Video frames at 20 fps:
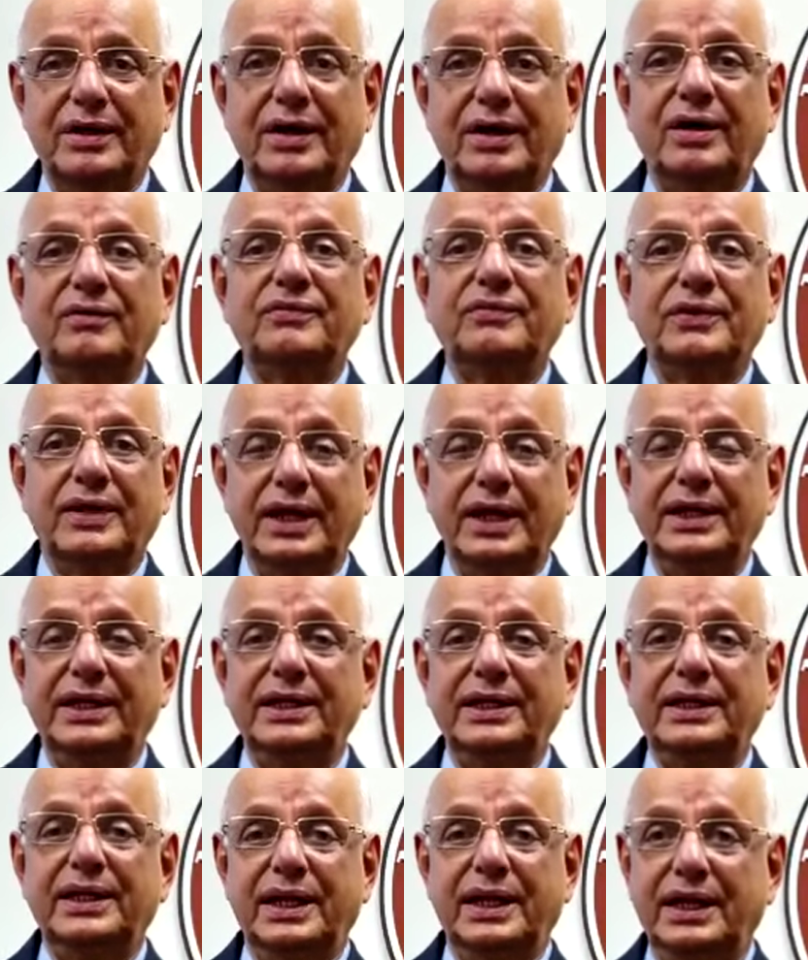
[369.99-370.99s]
of
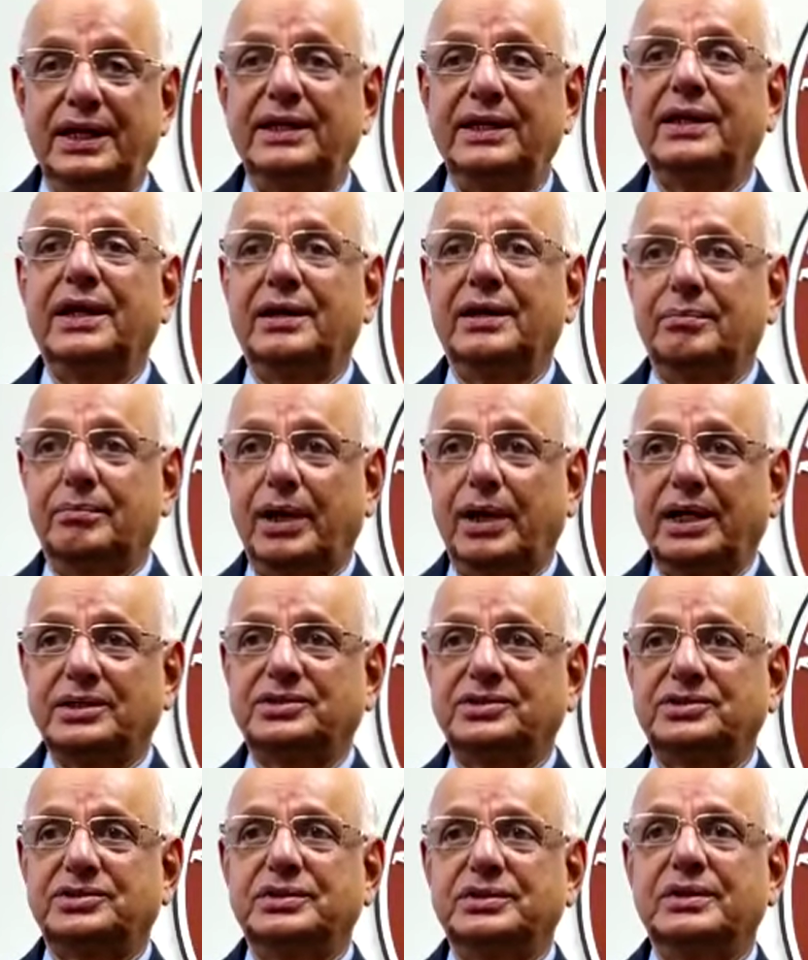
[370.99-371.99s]
1989
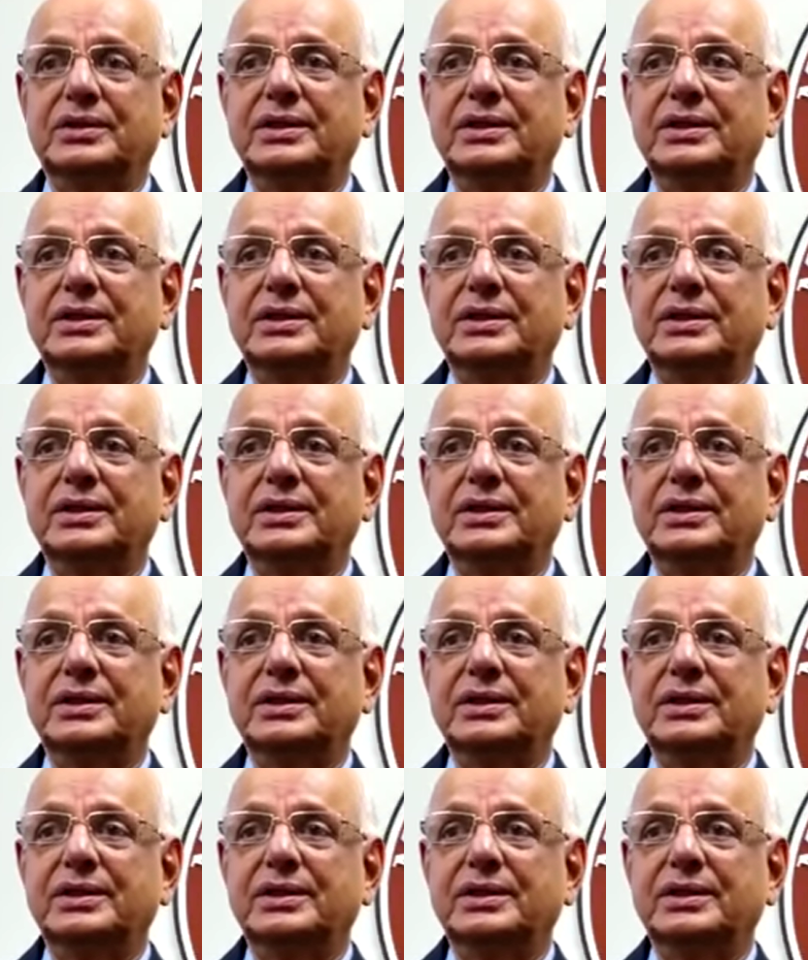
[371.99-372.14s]
batch.